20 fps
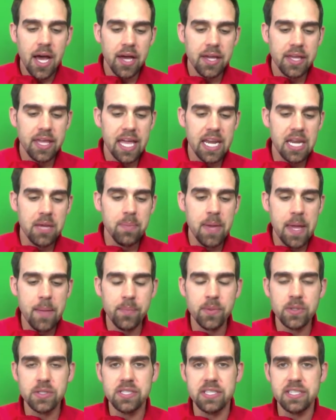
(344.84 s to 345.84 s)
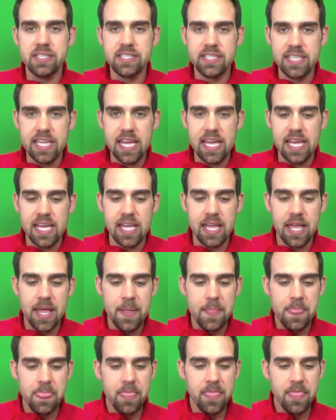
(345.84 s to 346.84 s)
Getting people to see
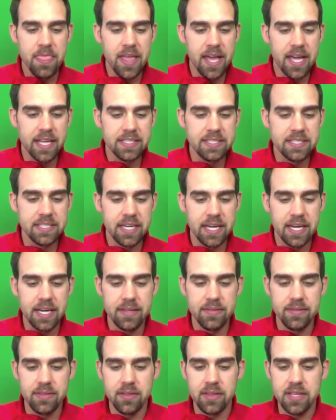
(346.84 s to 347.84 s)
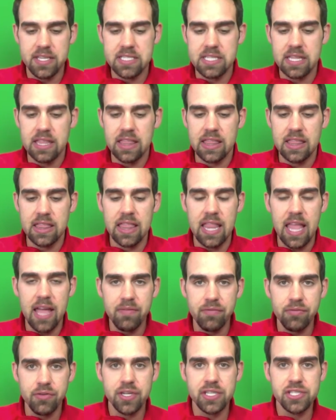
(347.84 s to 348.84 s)
that this
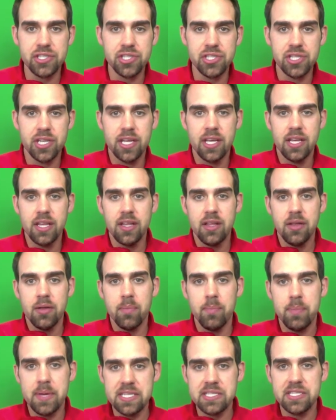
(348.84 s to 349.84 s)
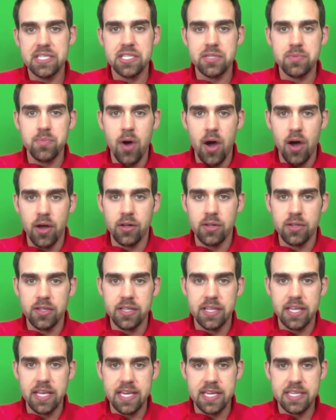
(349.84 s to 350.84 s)
leverage business model
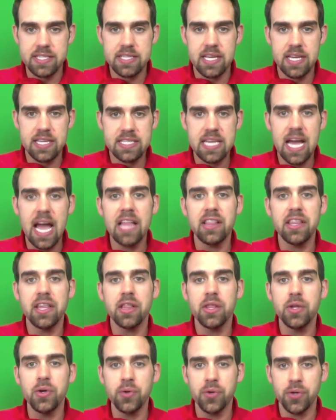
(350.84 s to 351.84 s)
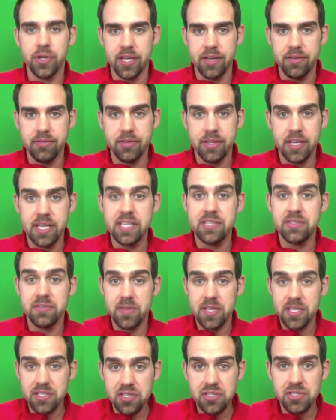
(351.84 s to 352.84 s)
is highly lucrative is
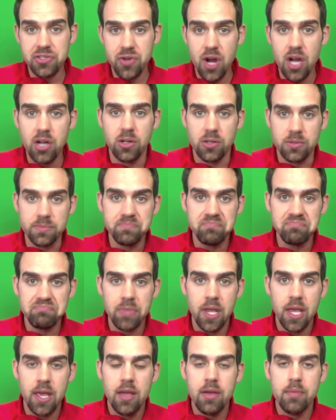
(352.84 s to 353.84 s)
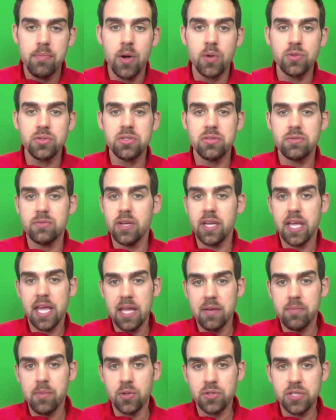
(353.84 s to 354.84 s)
a struggle. Most
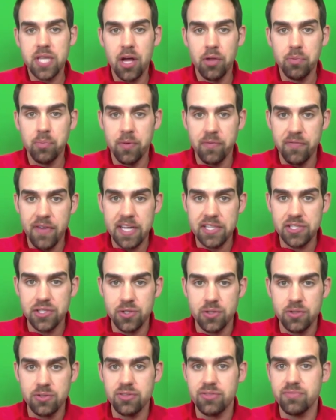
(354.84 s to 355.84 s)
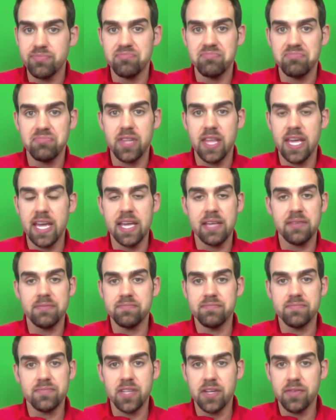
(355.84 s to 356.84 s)
health professionals, they're
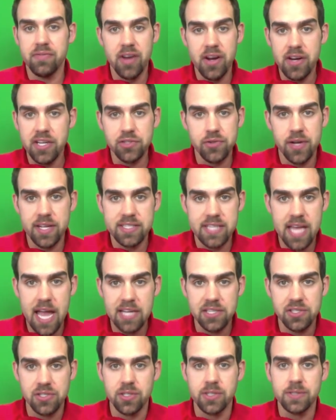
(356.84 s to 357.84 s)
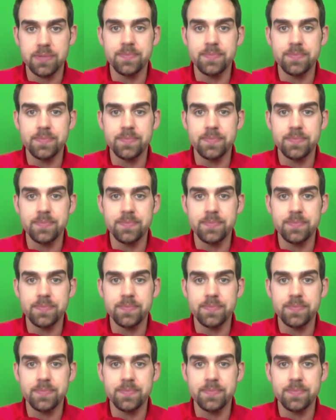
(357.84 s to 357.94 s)
very transactional.